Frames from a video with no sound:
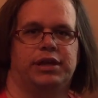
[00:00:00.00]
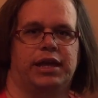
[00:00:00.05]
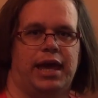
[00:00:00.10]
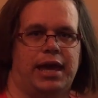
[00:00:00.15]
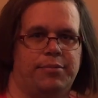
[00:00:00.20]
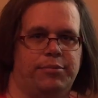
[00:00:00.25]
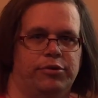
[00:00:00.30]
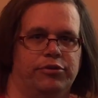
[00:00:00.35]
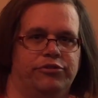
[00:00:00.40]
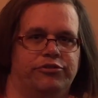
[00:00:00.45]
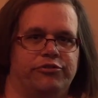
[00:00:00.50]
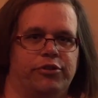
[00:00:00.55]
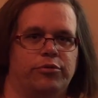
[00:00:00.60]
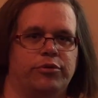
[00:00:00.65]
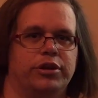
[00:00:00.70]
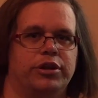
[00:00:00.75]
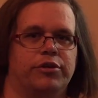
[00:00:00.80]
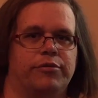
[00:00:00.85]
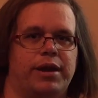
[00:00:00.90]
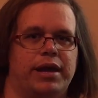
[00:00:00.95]
cables
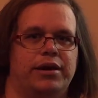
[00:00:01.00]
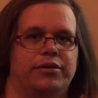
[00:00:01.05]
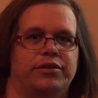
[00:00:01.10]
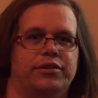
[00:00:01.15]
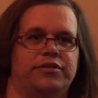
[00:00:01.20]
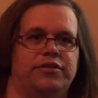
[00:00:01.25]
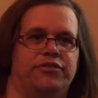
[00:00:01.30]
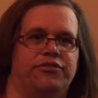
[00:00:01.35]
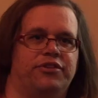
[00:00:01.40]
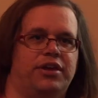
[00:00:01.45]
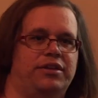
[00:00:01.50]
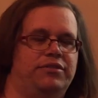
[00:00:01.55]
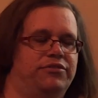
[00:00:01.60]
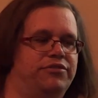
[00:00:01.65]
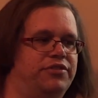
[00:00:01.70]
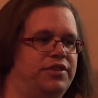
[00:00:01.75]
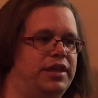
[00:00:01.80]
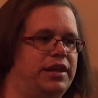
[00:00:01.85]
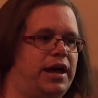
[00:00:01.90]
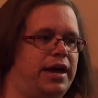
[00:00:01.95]
floating around in the
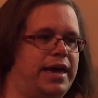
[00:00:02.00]
sense that